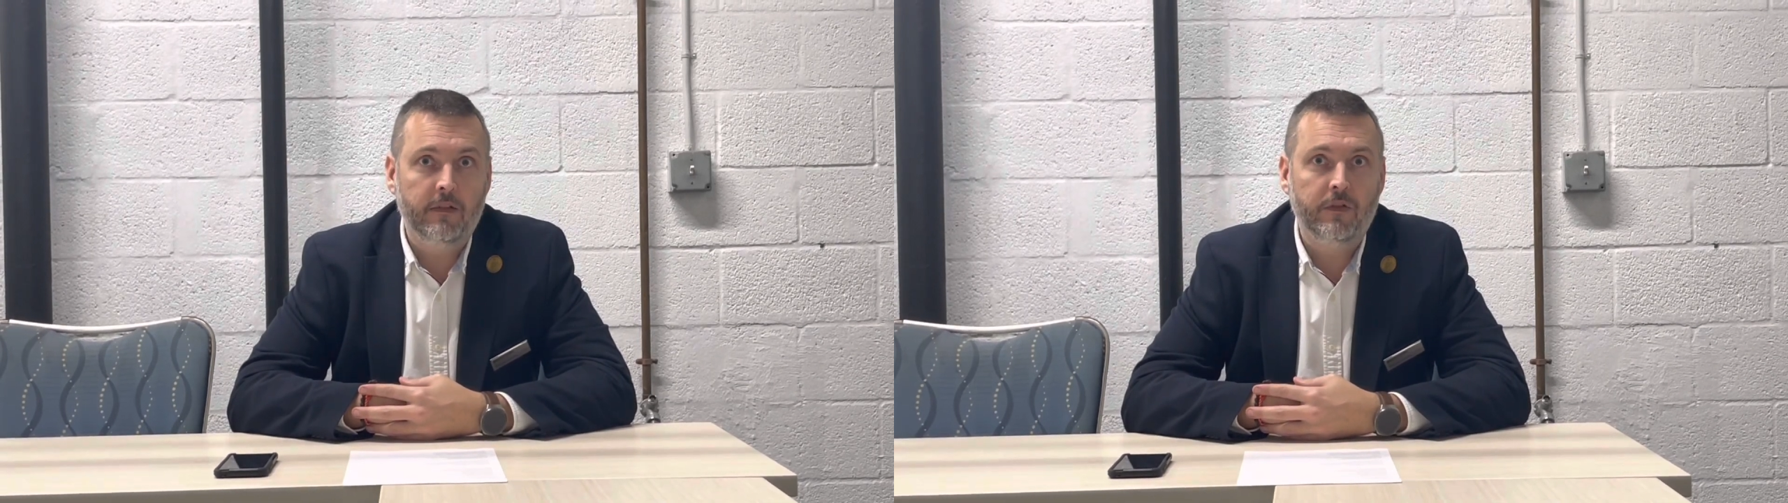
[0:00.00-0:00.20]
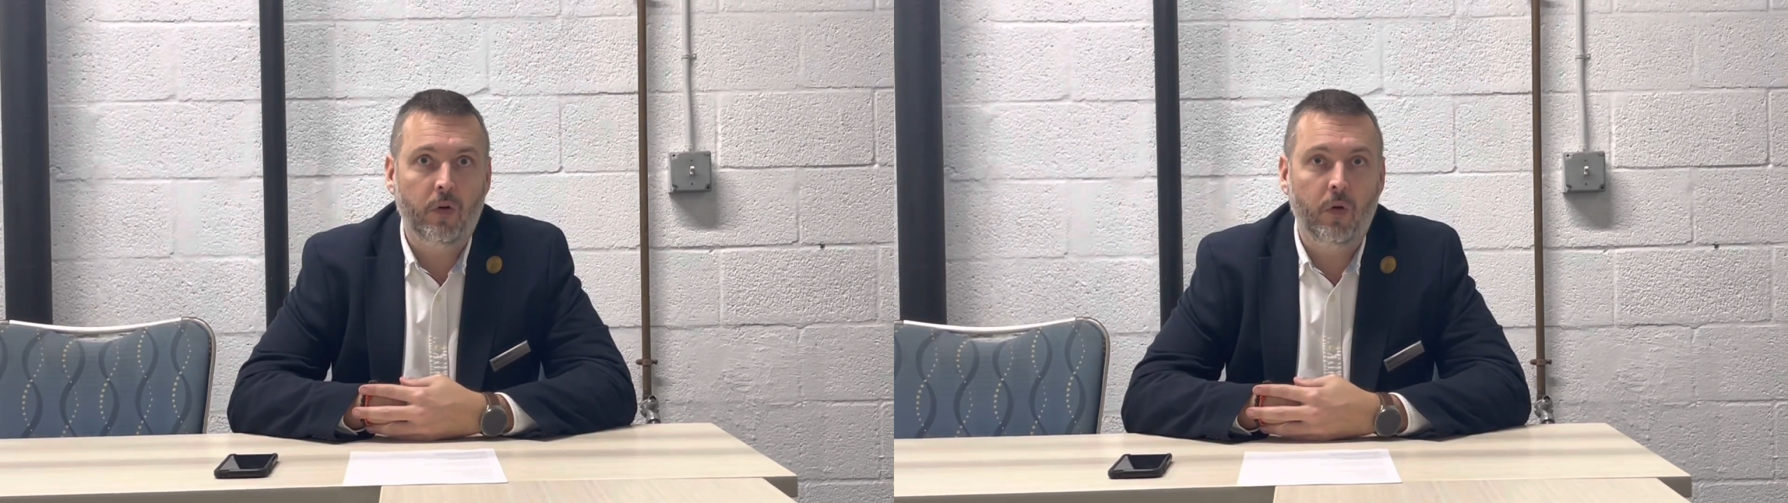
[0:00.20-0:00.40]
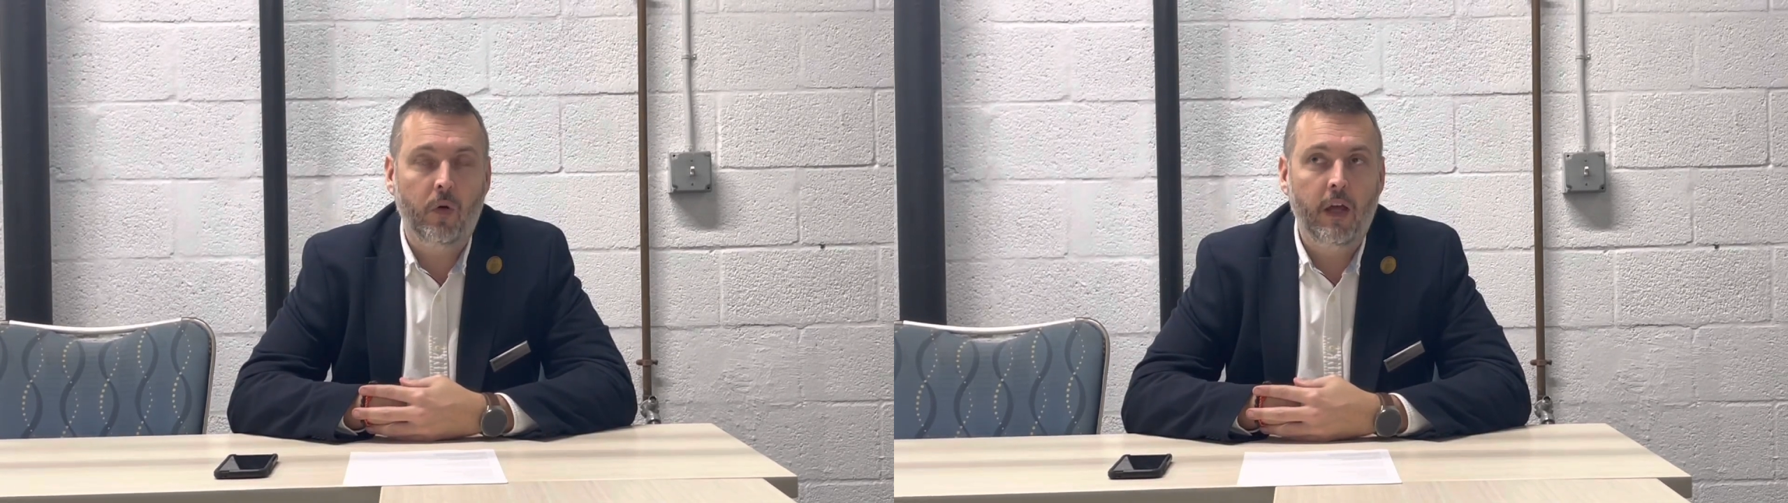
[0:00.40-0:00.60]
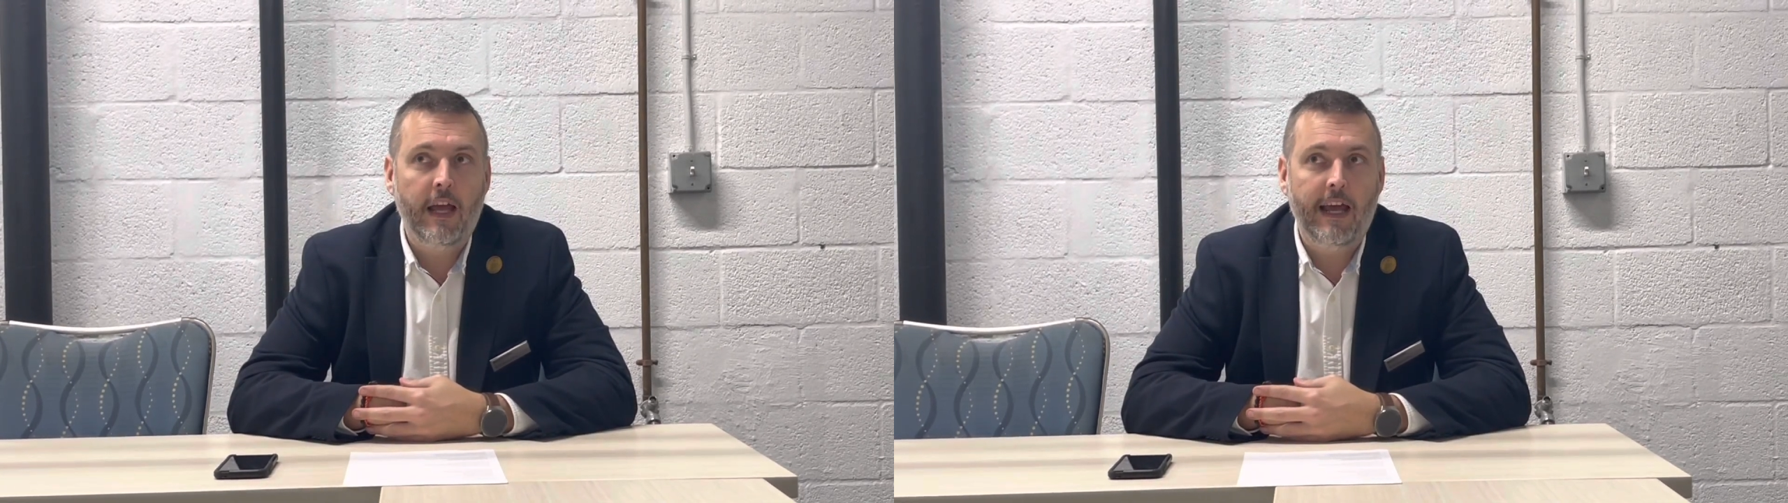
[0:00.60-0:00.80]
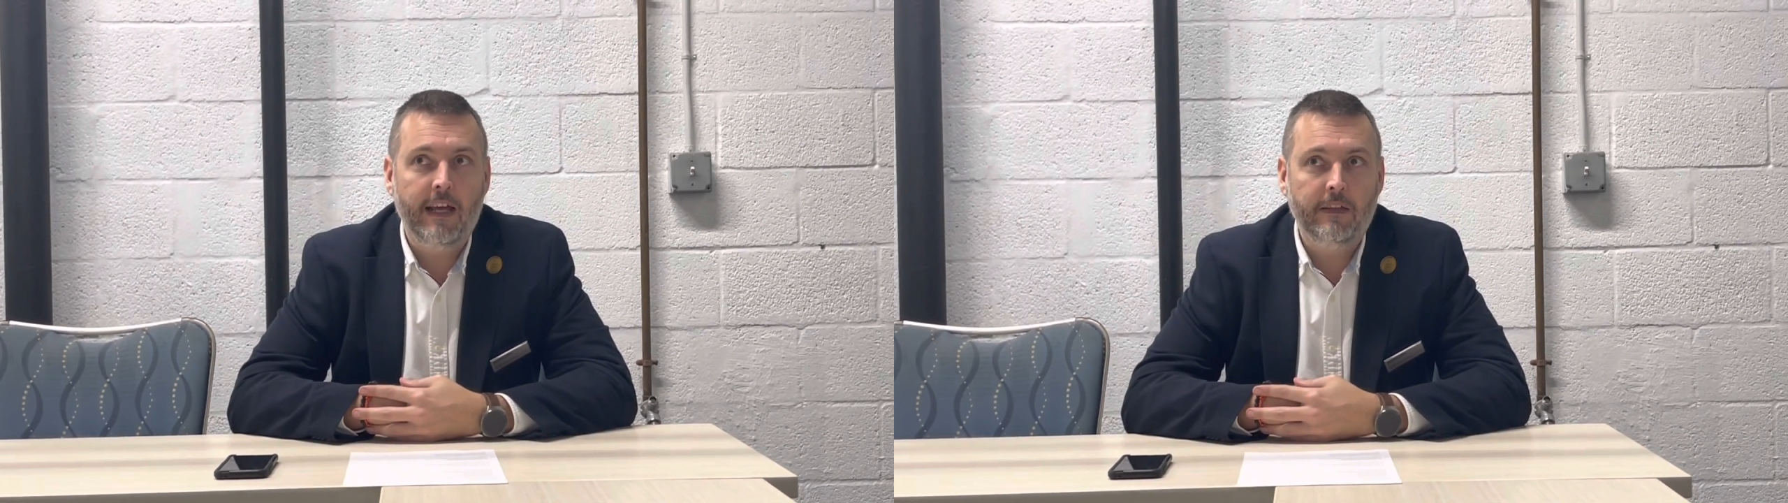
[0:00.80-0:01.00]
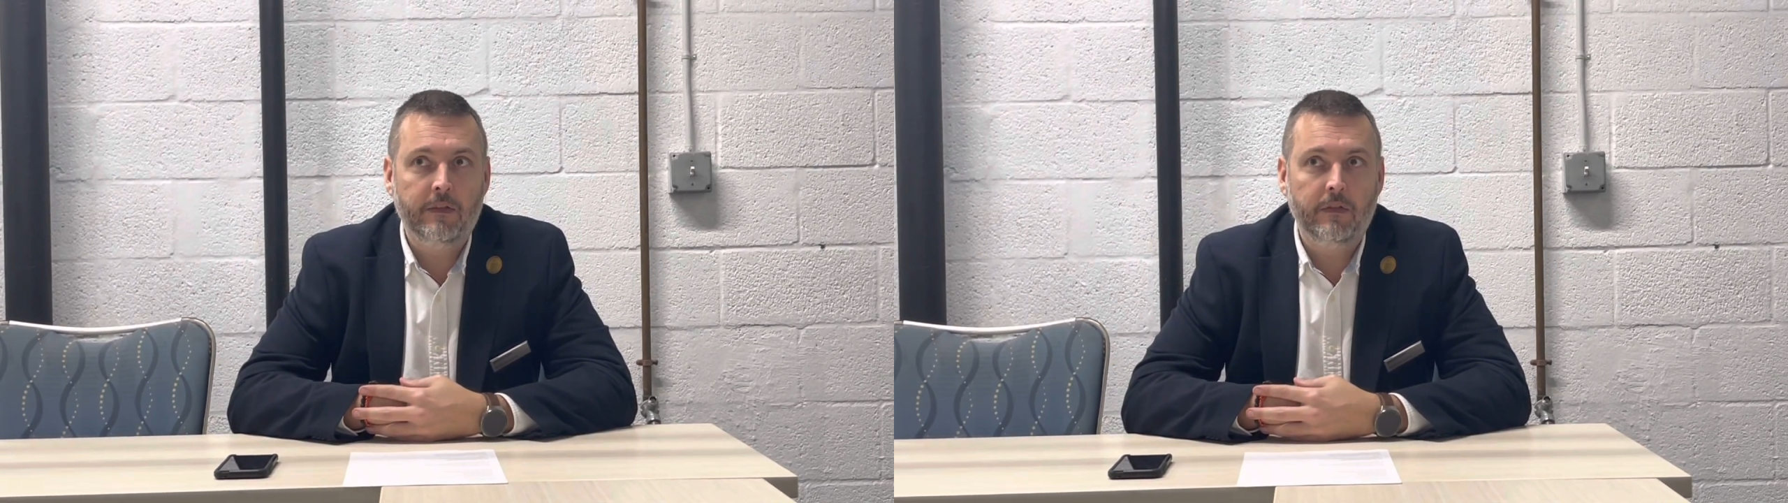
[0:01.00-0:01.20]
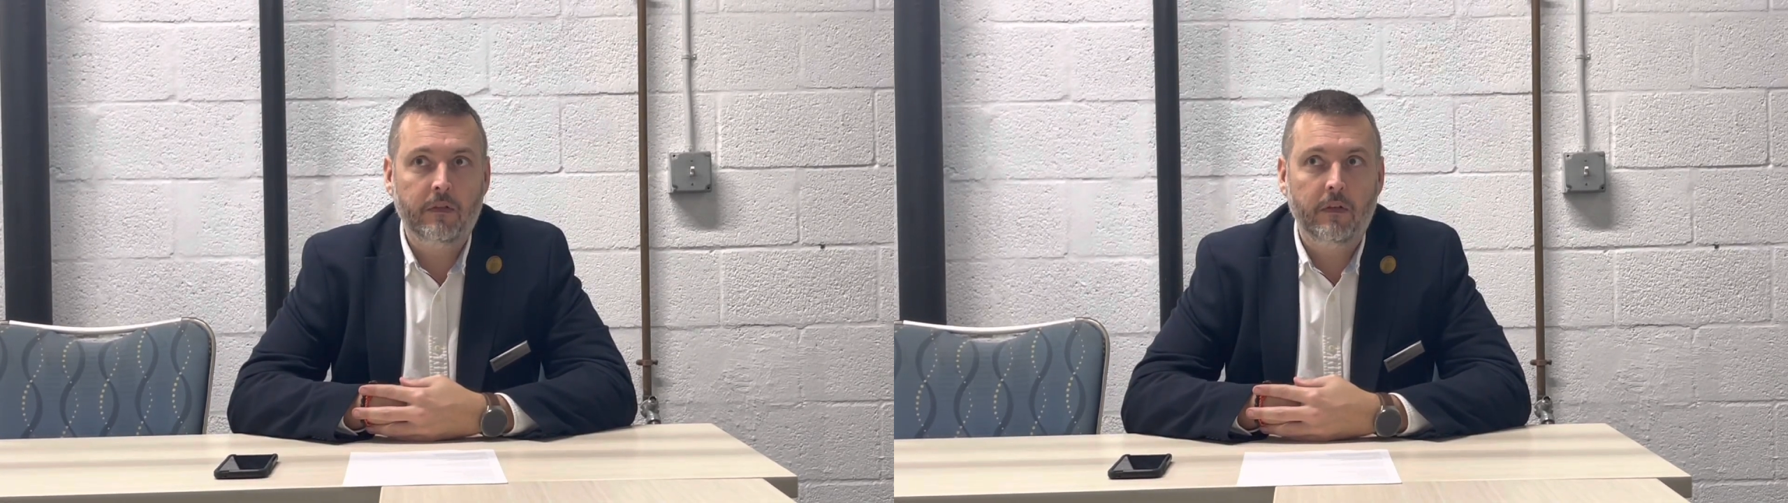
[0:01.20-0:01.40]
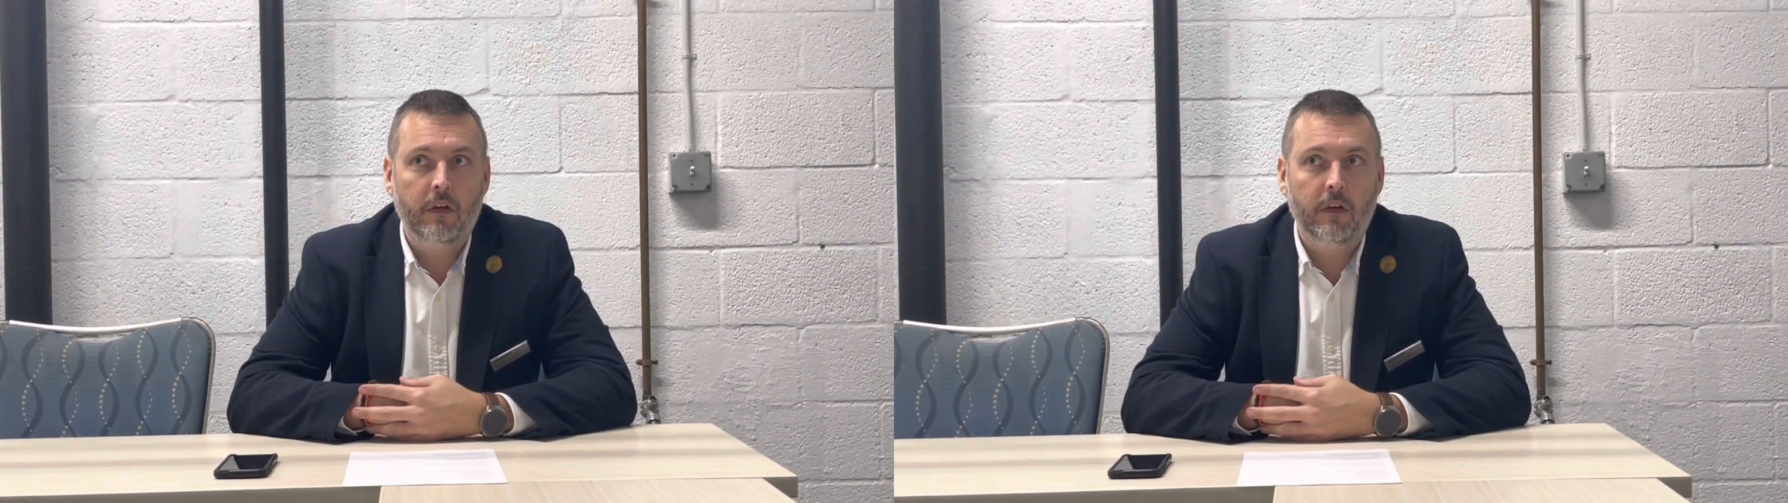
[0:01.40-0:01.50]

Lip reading: So as